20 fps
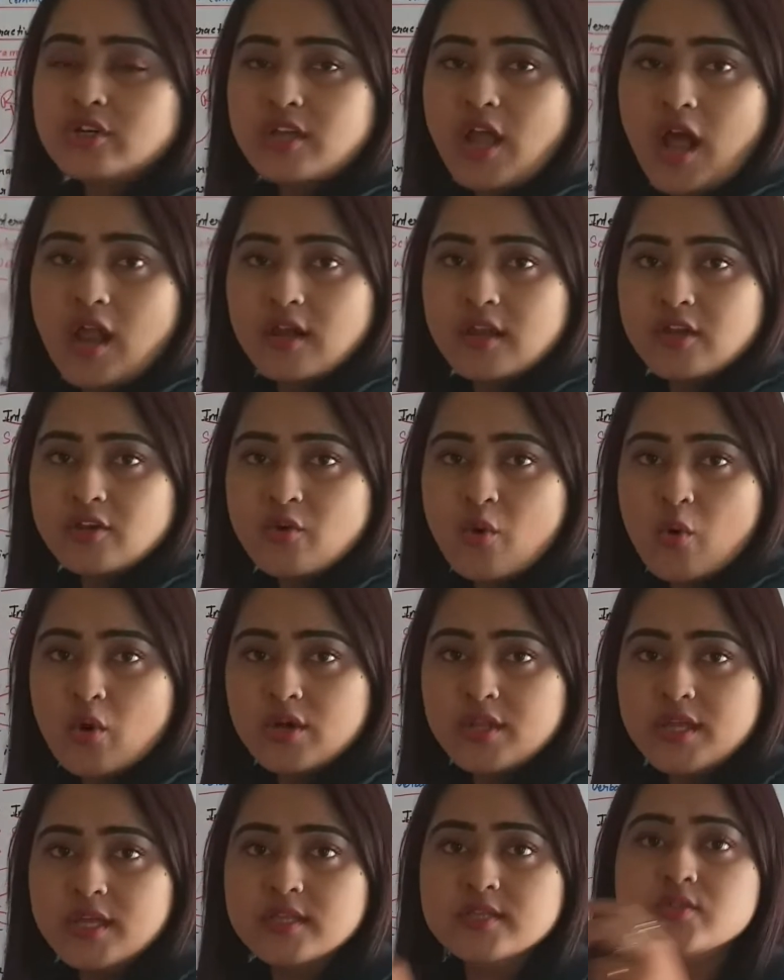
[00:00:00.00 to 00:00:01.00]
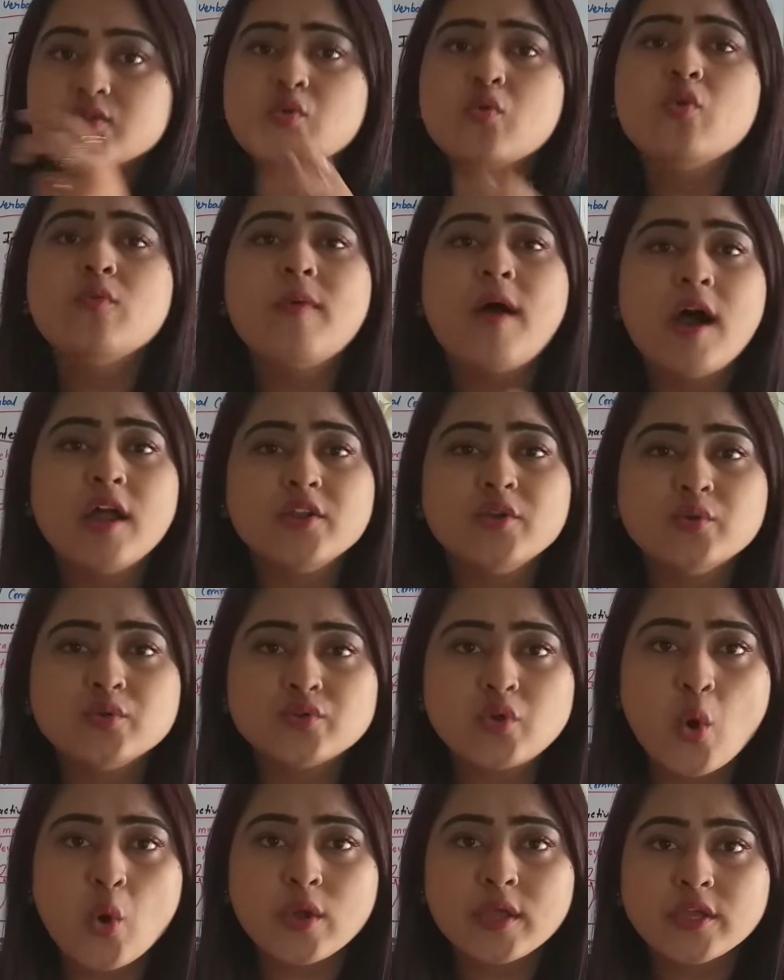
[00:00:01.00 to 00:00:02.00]
target audience? Whom are you
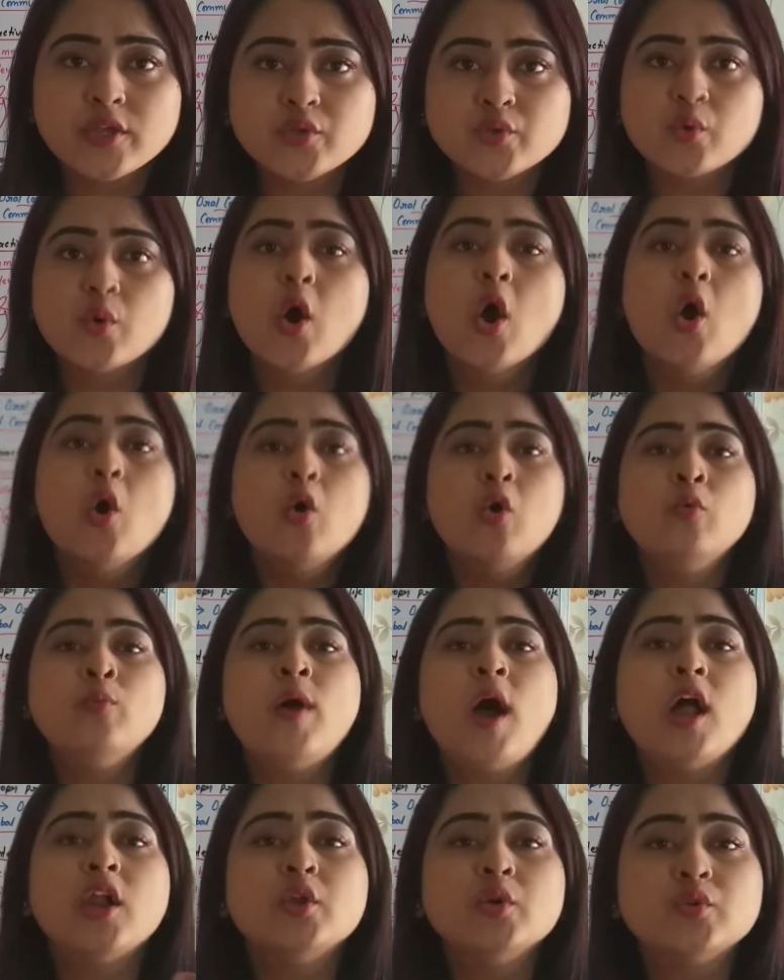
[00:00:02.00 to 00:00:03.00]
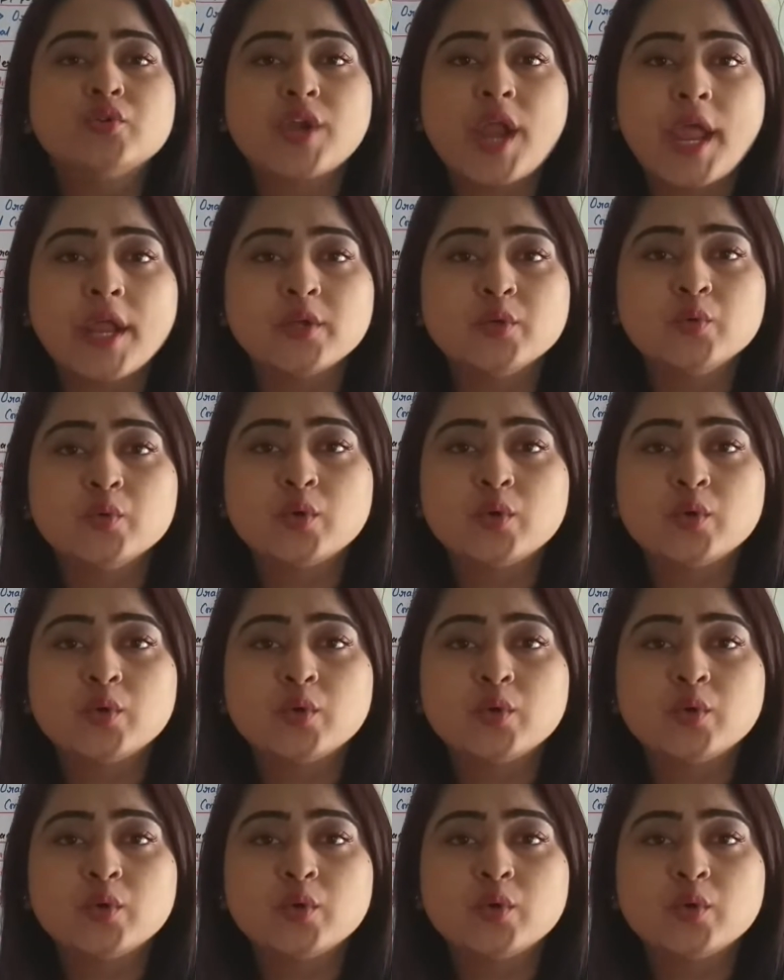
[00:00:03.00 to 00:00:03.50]
talking to? Whom are you trying to